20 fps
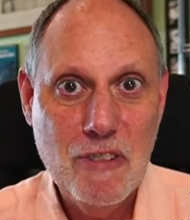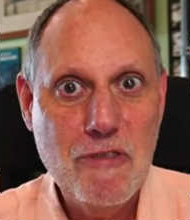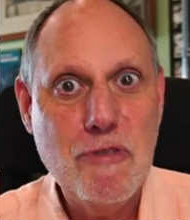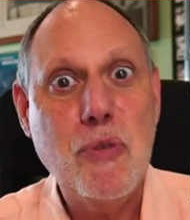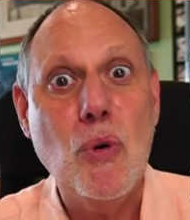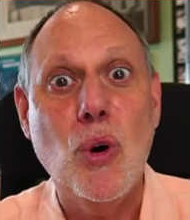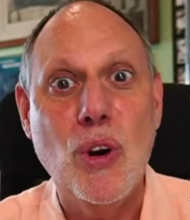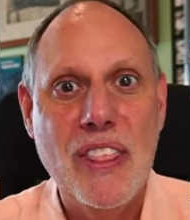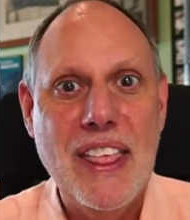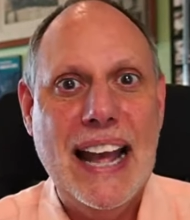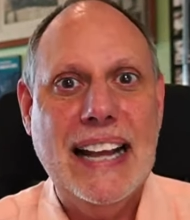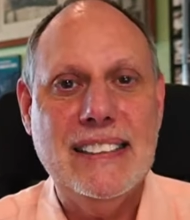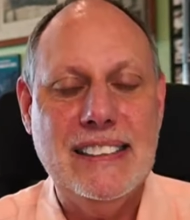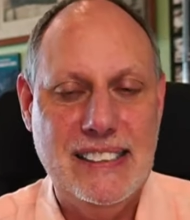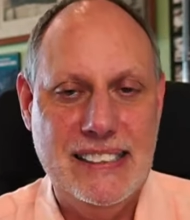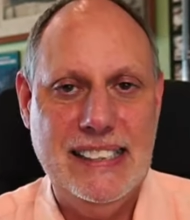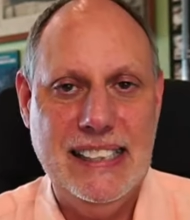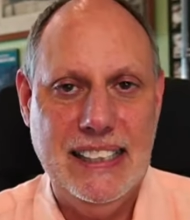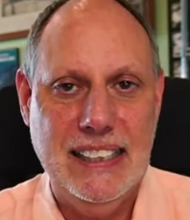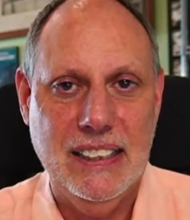for
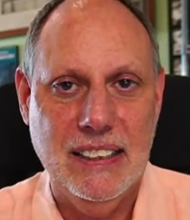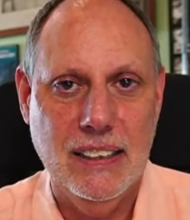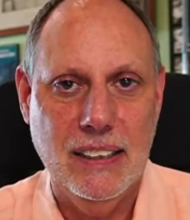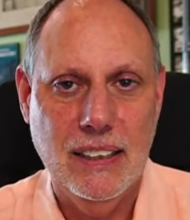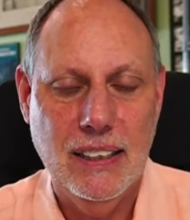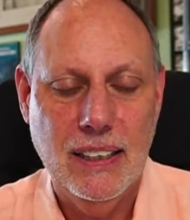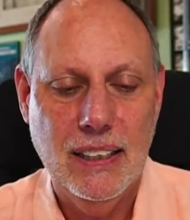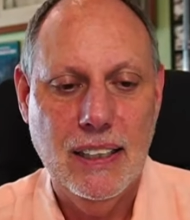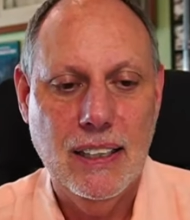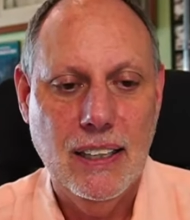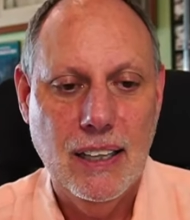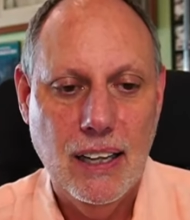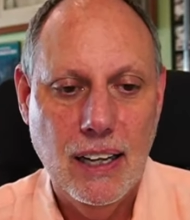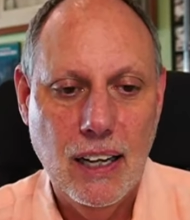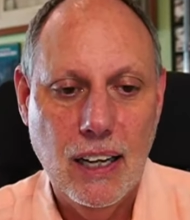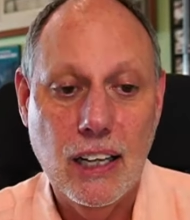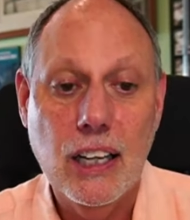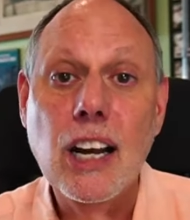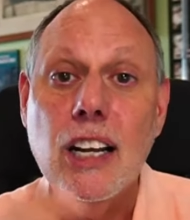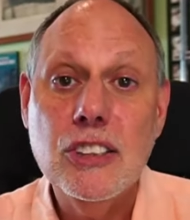that scene.
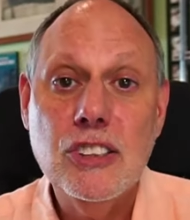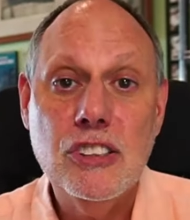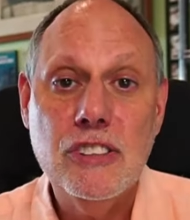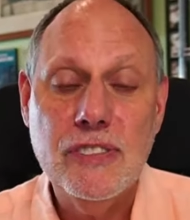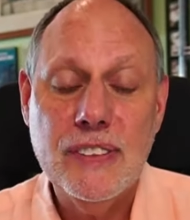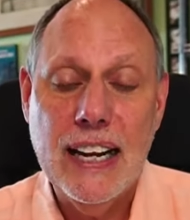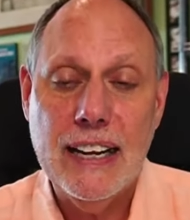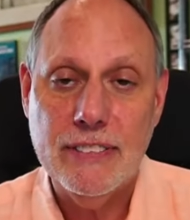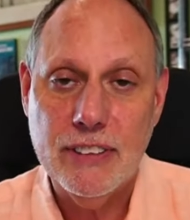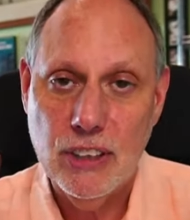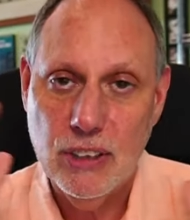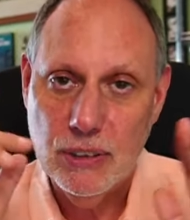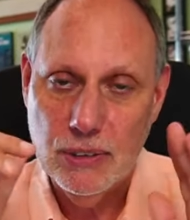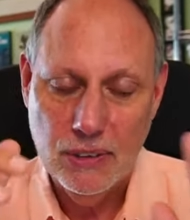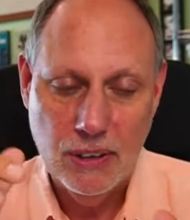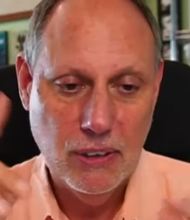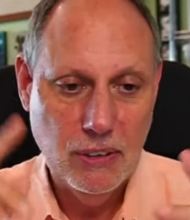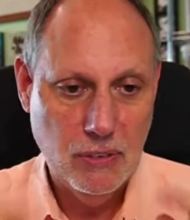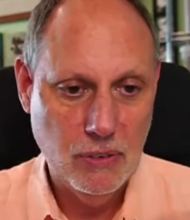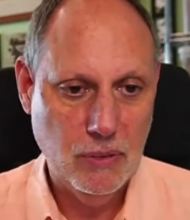Uh, Guns of
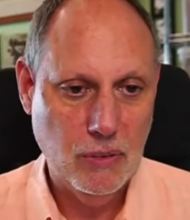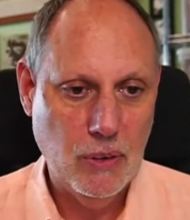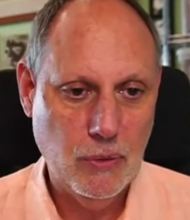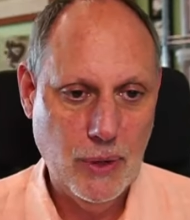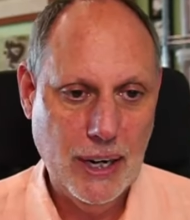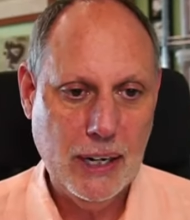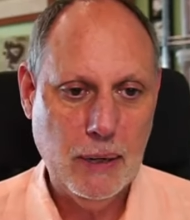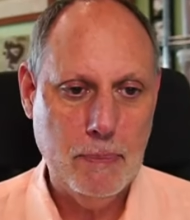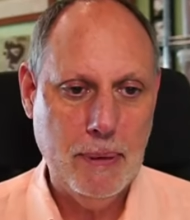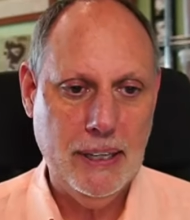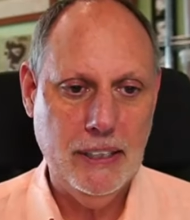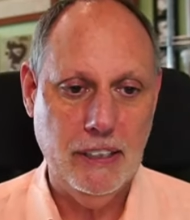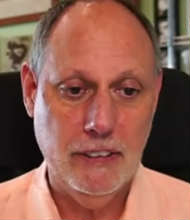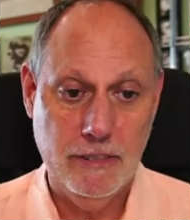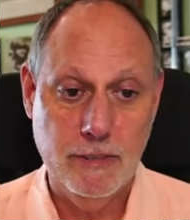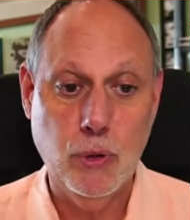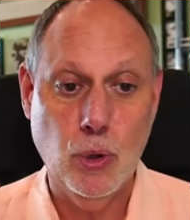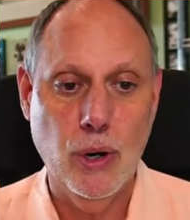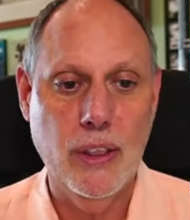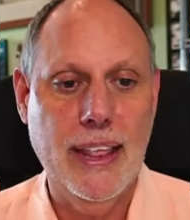Navarone,
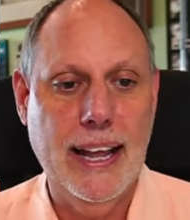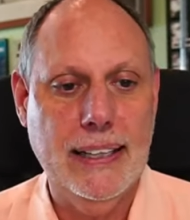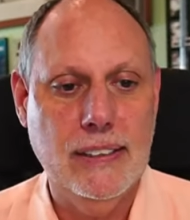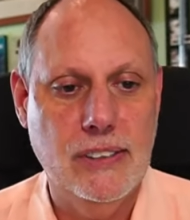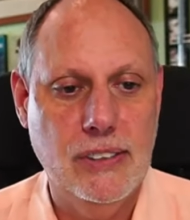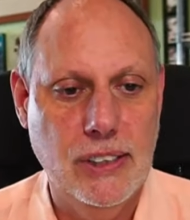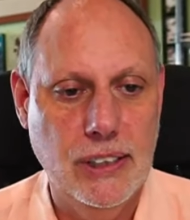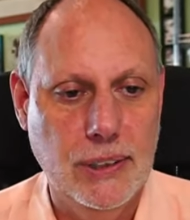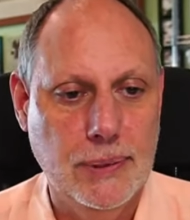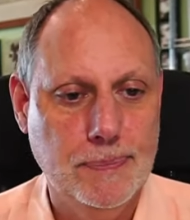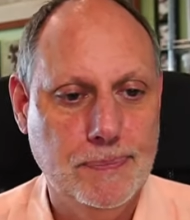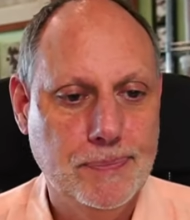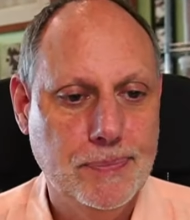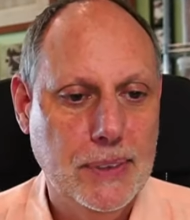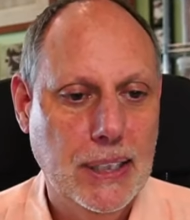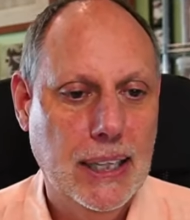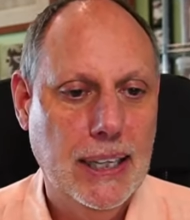recommend it for that scene.